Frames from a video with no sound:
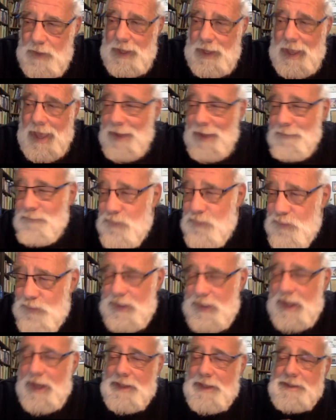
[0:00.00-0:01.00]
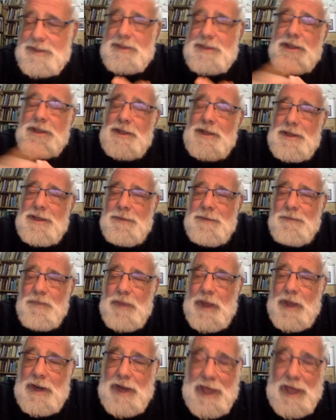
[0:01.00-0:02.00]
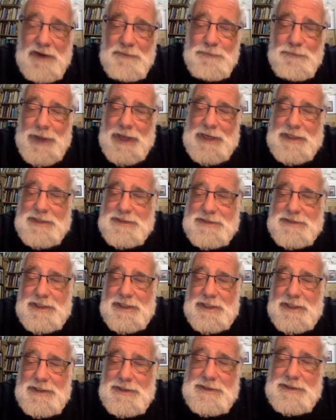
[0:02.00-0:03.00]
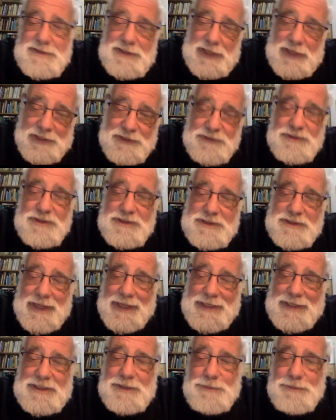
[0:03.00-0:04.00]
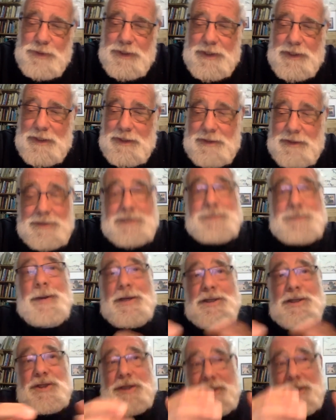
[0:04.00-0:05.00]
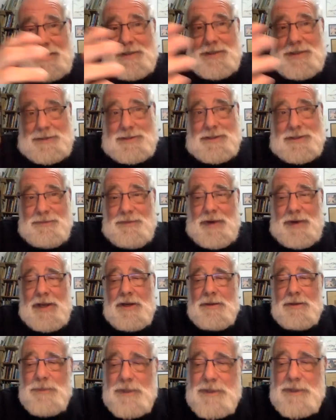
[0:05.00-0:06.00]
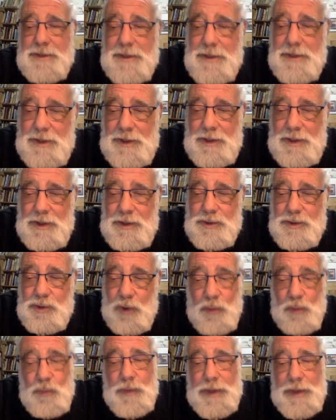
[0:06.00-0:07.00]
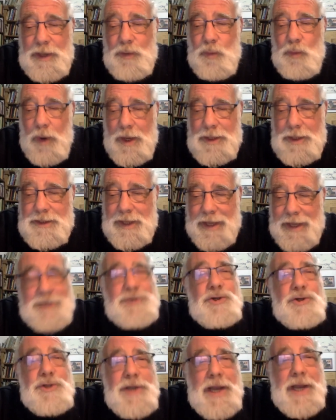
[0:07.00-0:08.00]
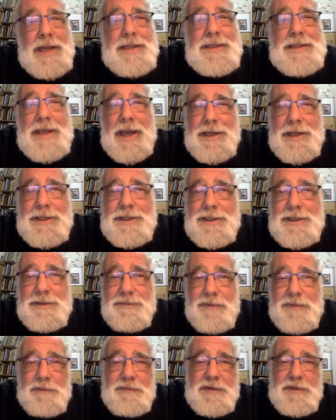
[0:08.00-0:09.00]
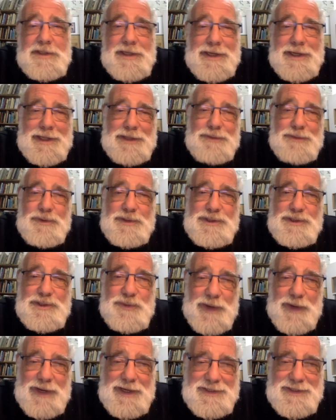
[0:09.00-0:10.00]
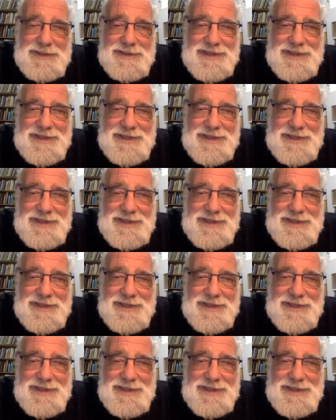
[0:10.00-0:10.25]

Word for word: after that, a lot of Palestinians, understandably, especially in this environment, don't really want to entertain the idea of living together with Israelis.